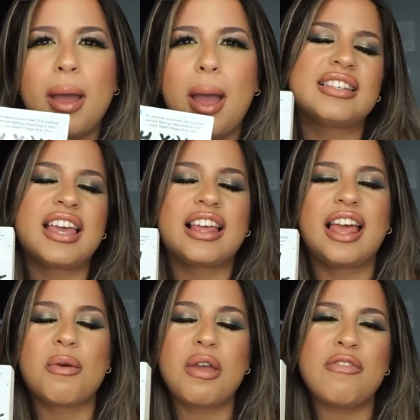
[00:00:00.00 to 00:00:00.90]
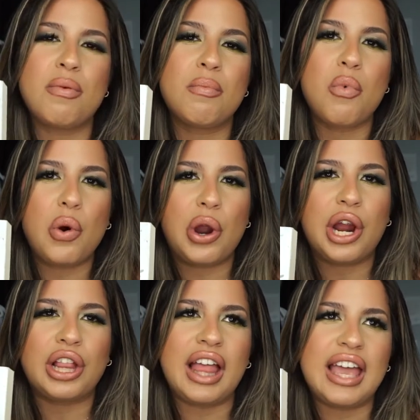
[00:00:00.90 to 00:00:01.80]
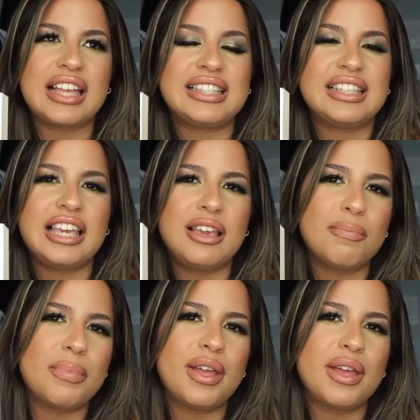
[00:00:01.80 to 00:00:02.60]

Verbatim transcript: Let's get like even more like deep